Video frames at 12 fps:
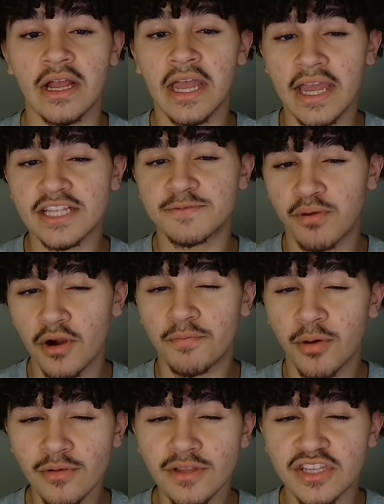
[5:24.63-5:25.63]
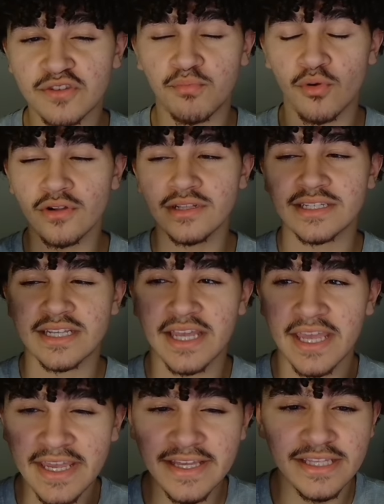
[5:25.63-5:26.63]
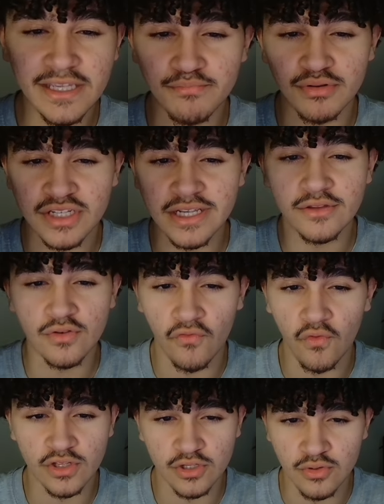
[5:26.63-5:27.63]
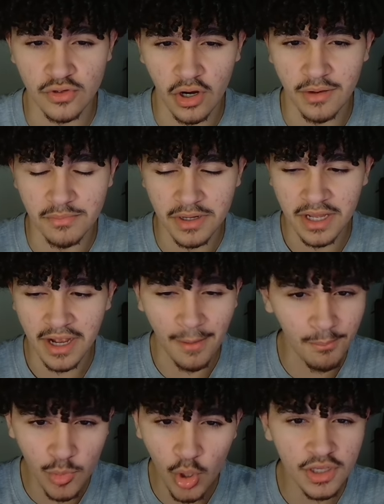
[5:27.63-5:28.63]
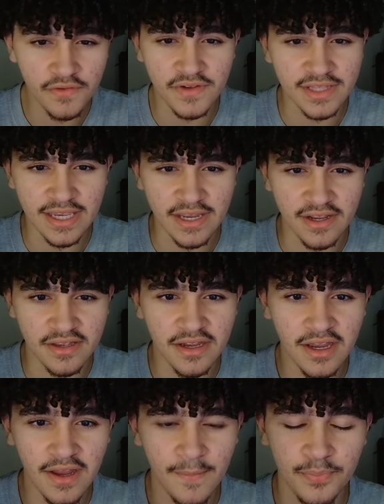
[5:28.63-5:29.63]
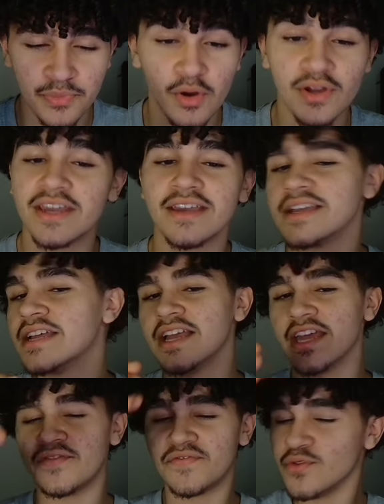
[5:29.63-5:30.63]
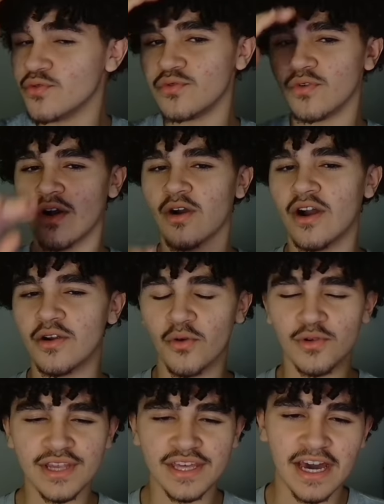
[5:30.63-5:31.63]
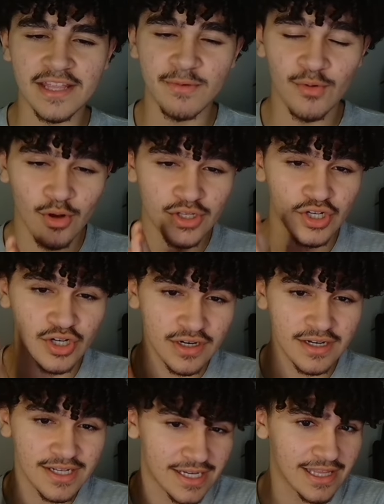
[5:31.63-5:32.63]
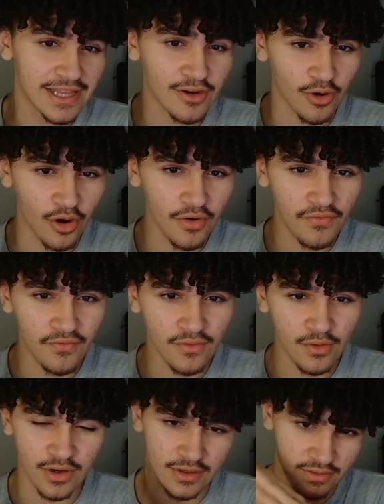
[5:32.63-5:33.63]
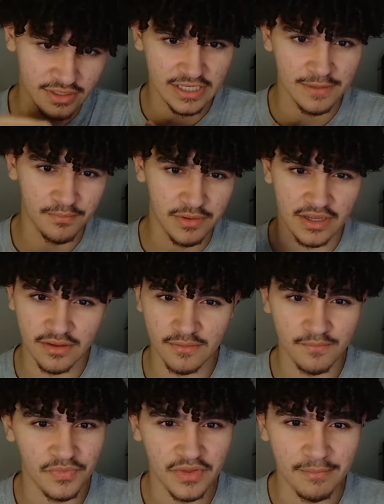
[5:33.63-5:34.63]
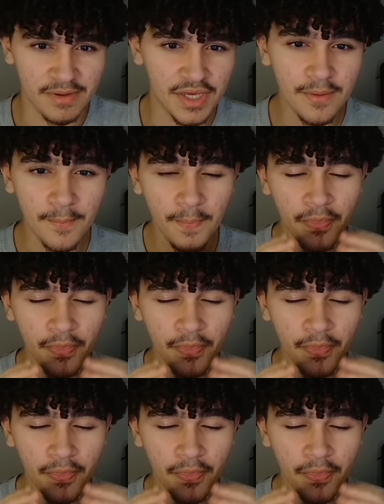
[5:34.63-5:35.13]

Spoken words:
it probably spoils 80% of what's to come. I'm not even kidding. Okay, if you are only an anime watcher, click off or skip like a minute.